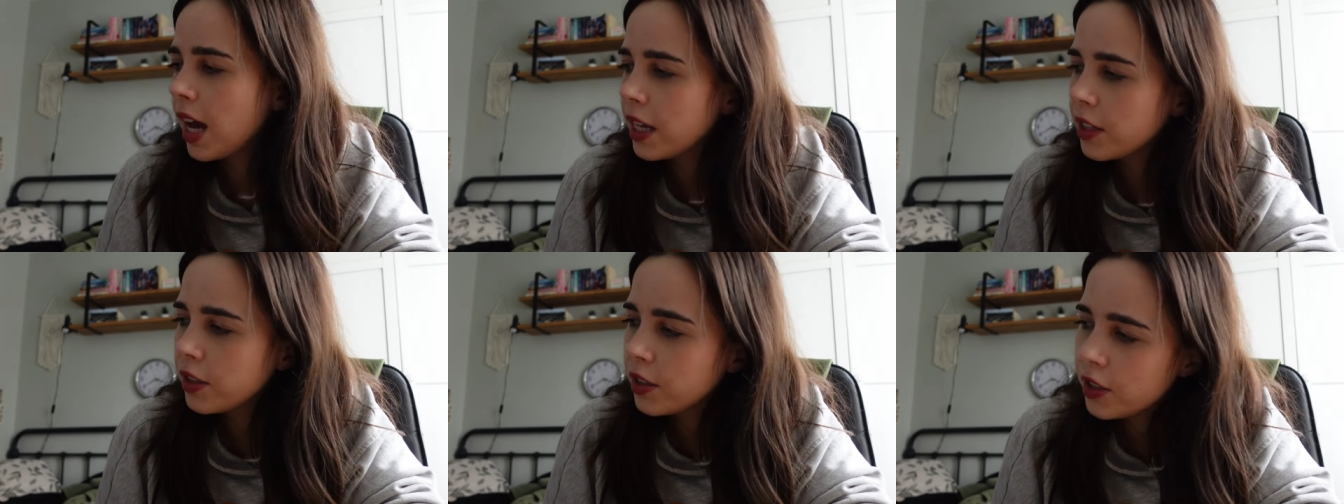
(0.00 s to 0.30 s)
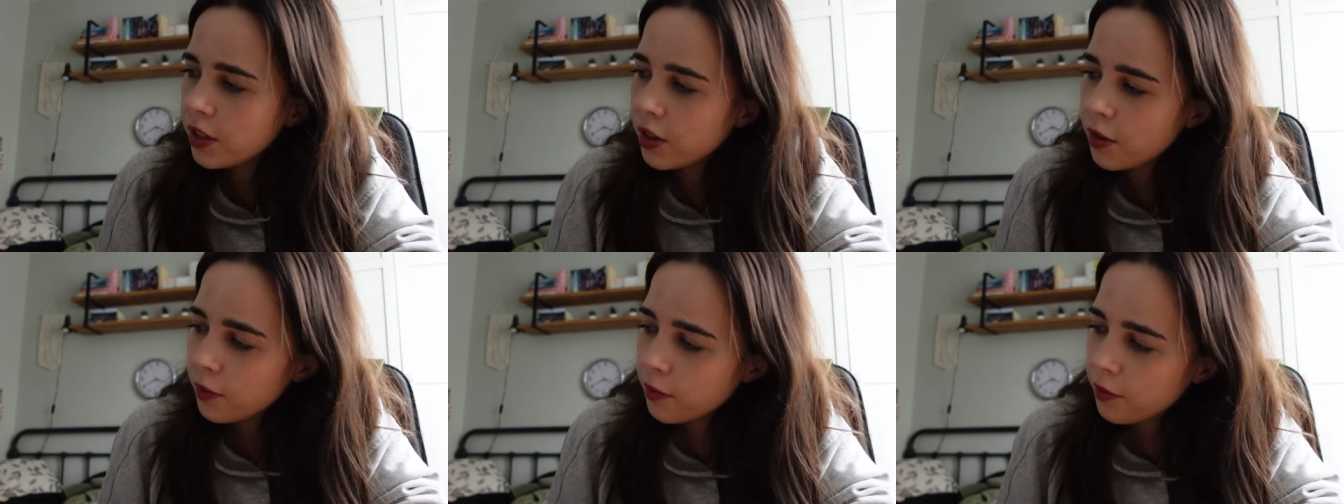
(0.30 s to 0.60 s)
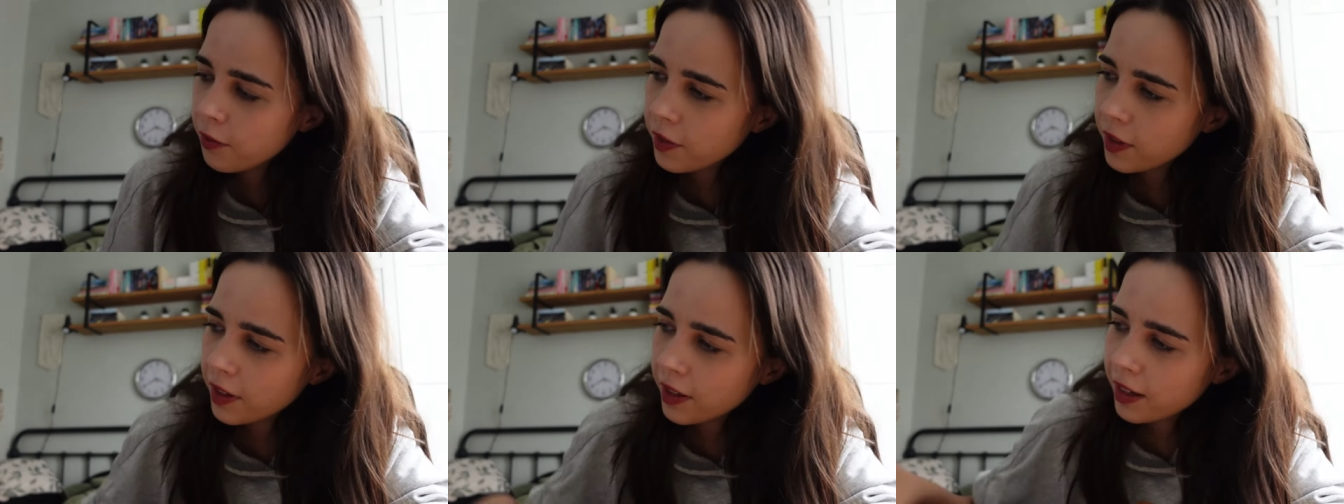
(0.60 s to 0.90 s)
I don't
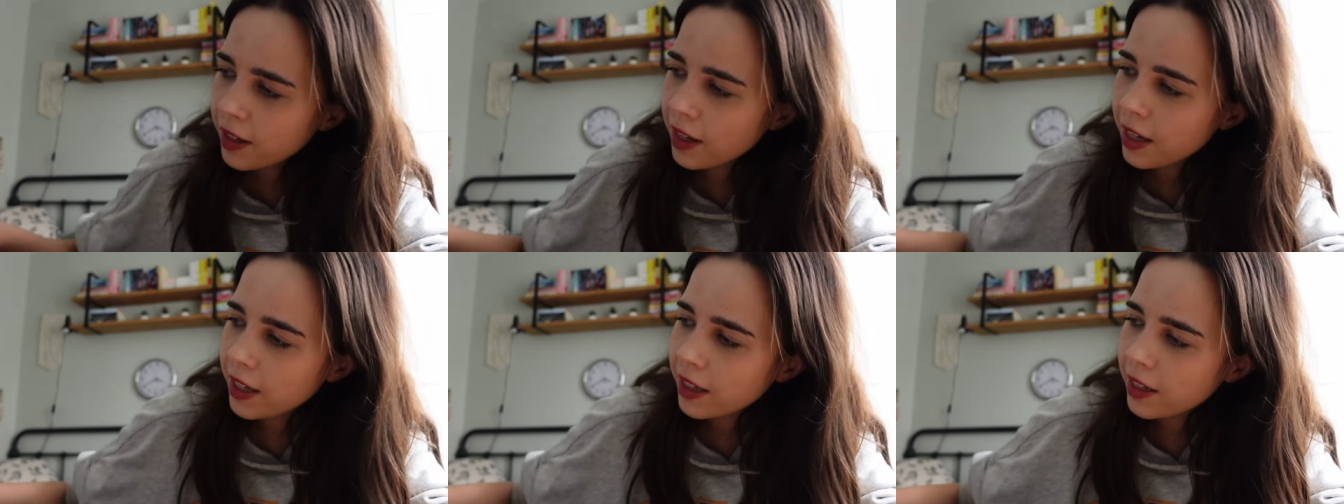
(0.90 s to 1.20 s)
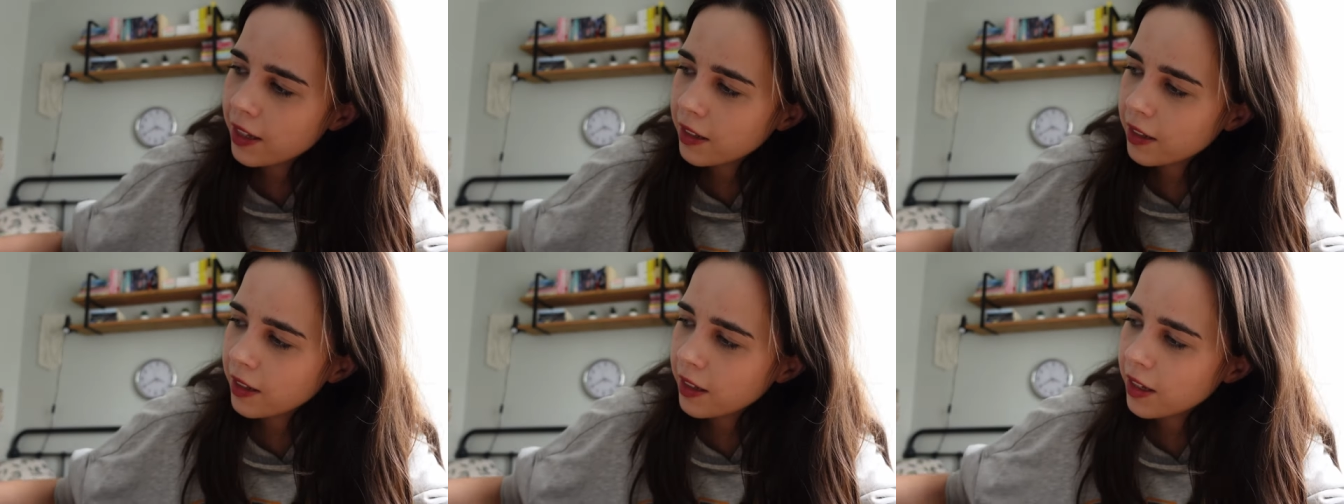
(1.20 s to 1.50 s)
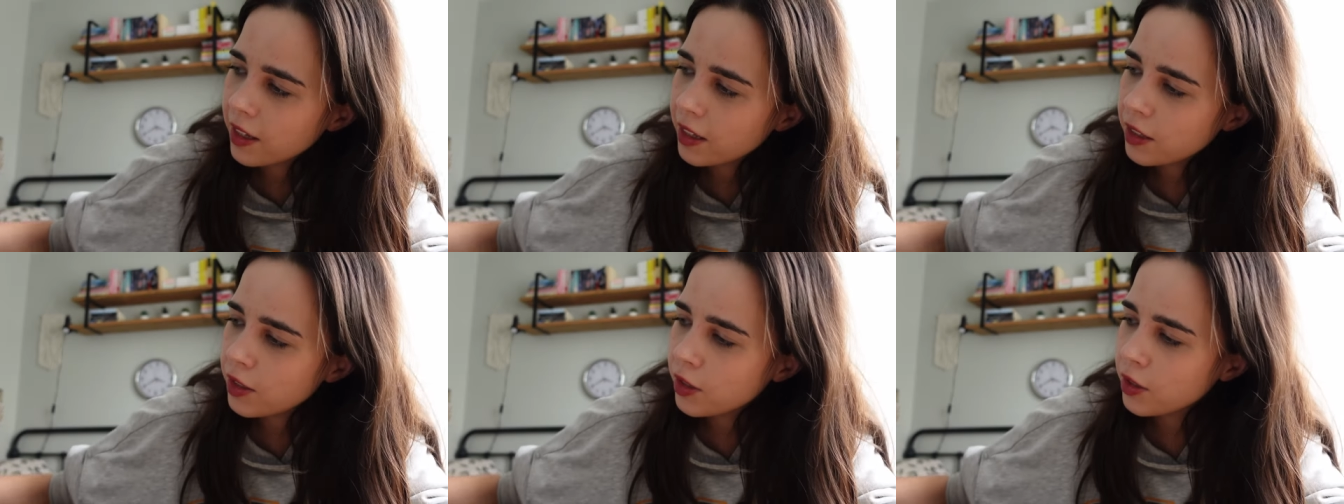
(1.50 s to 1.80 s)
think I can
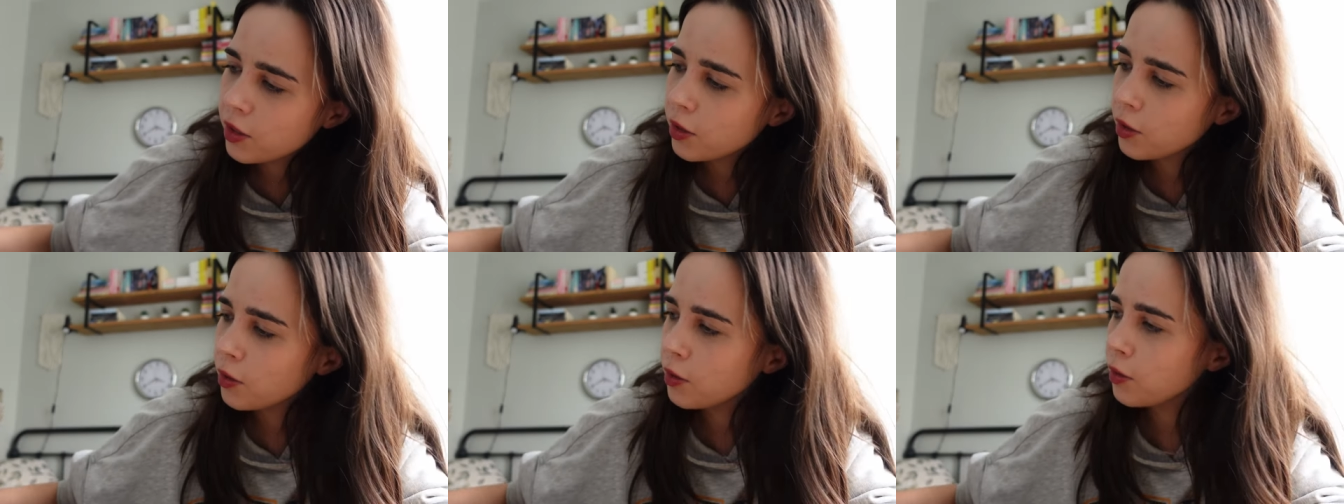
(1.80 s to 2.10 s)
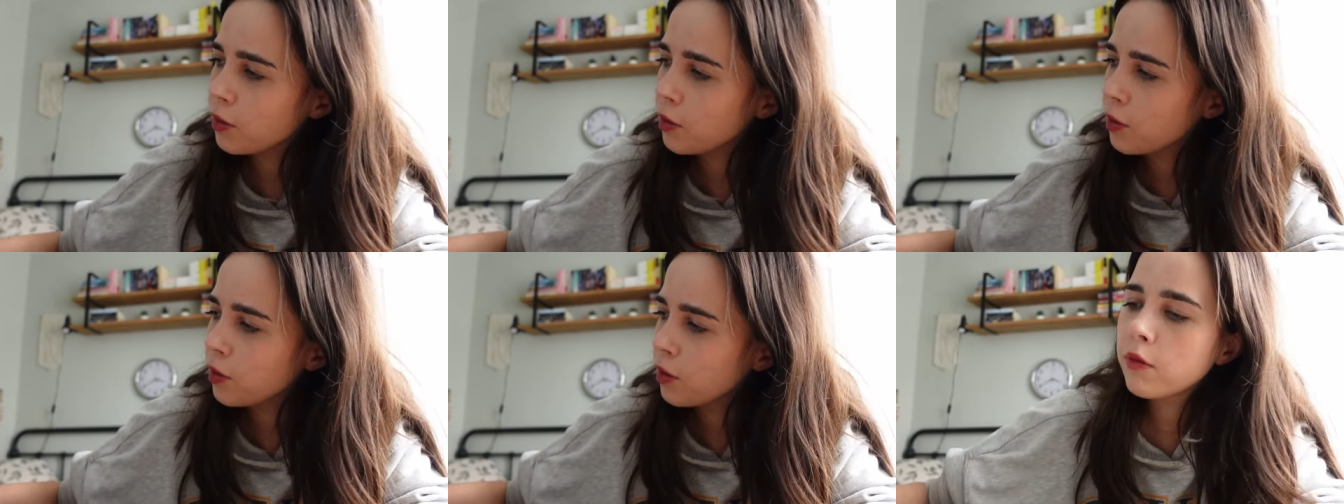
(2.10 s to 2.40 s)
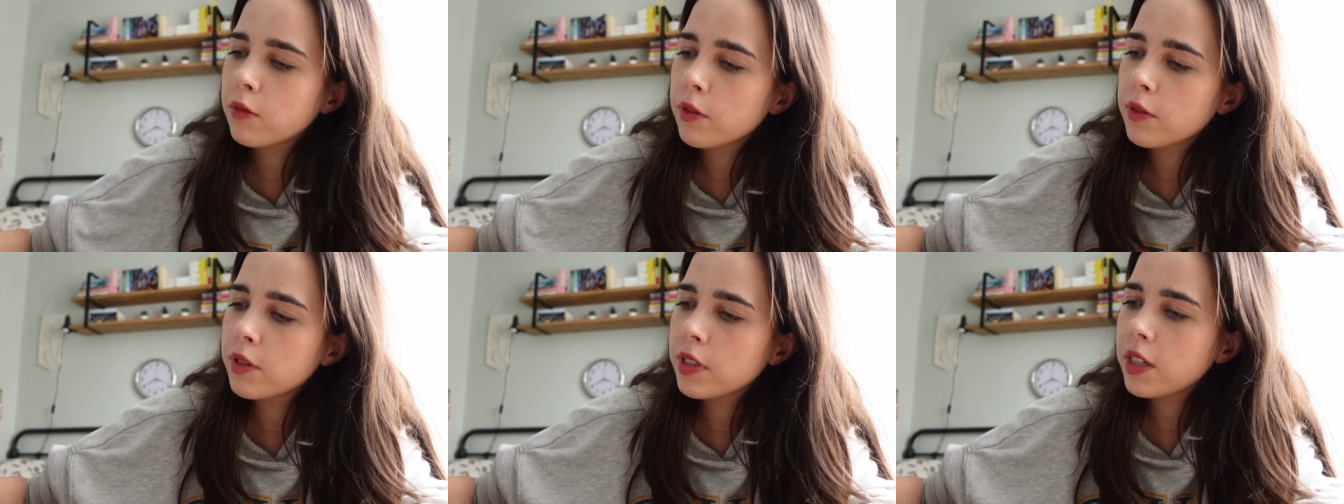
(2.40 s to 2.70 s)
get to,
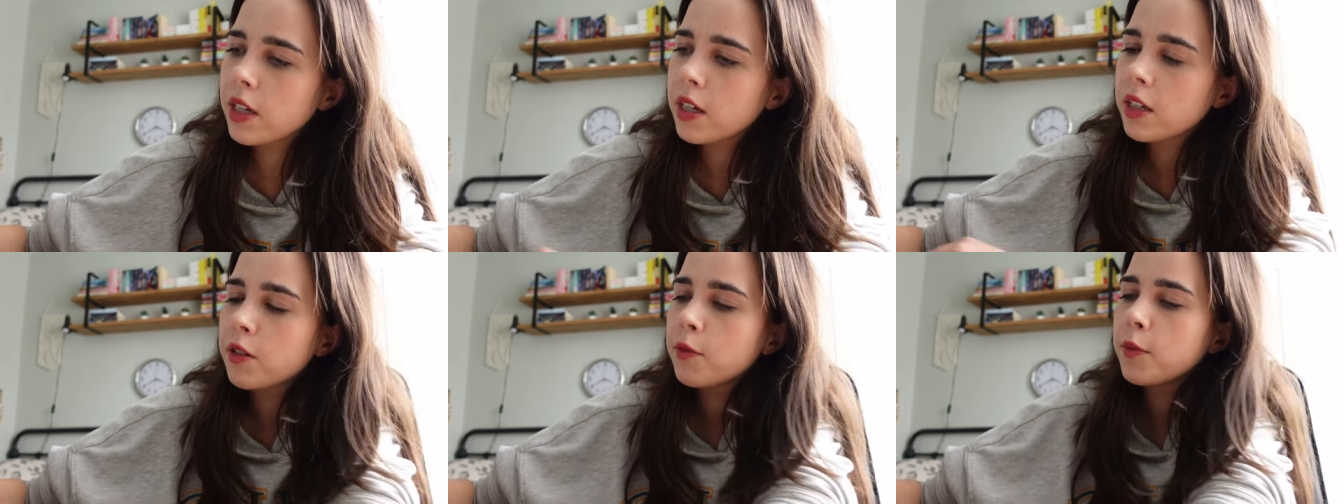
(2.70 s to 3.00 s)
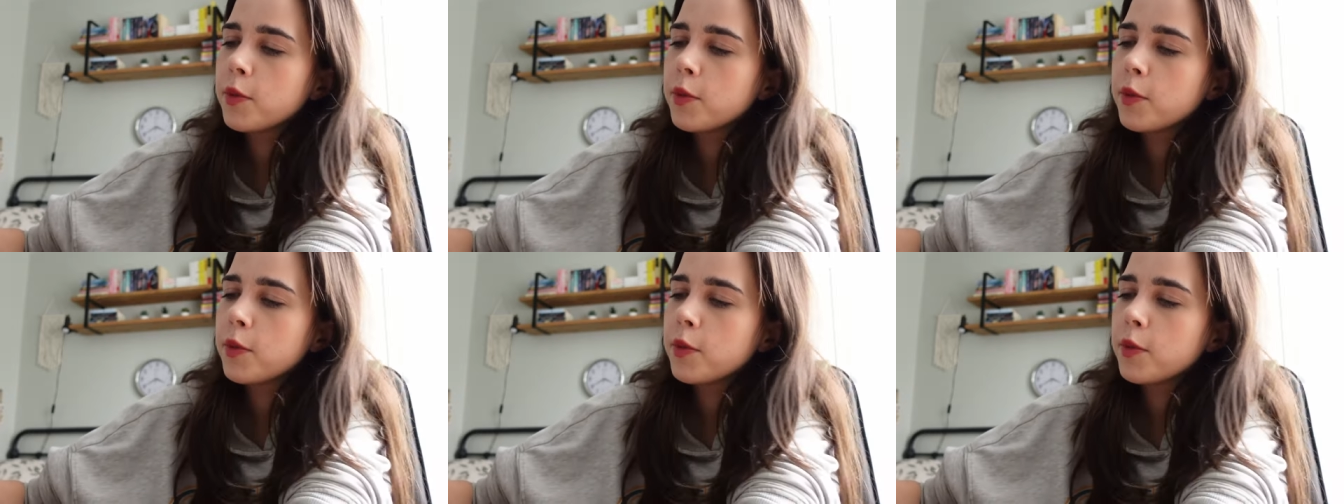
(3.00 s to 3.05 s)
what was the other